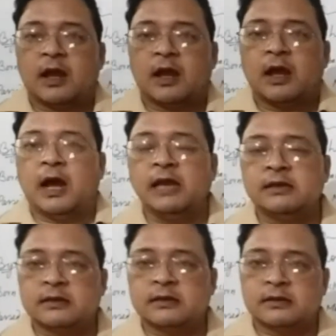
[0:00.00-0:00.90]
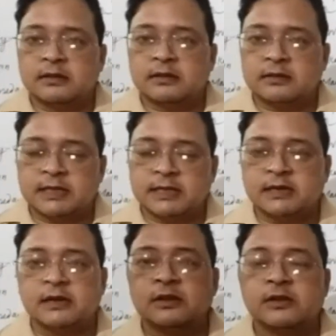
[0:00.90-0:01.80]
and
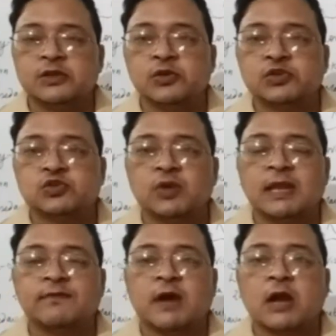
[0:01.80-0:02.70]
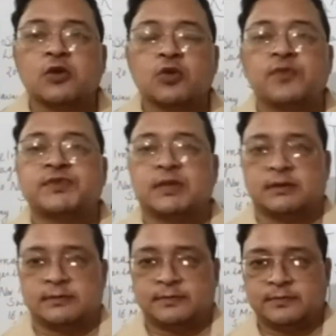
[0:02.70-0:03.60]
there used to live a crofter.
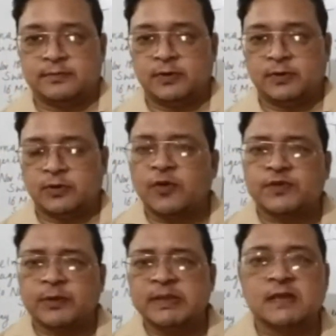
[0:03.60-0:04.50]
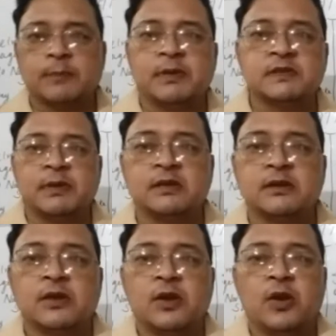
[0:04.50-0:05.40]
Crofter means a person
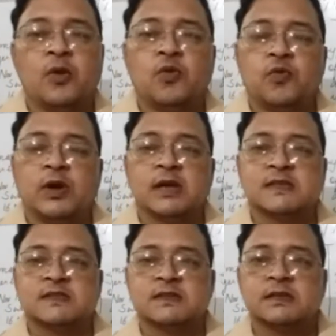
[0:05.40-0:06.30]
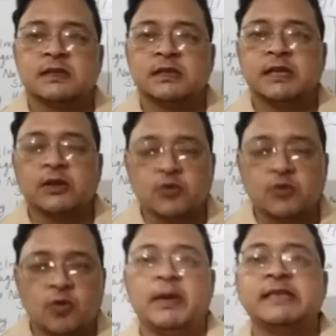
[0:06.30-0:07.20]
who works in coal
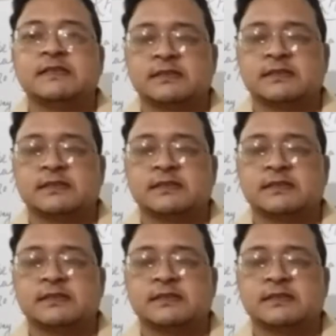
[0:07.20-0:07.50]
mines.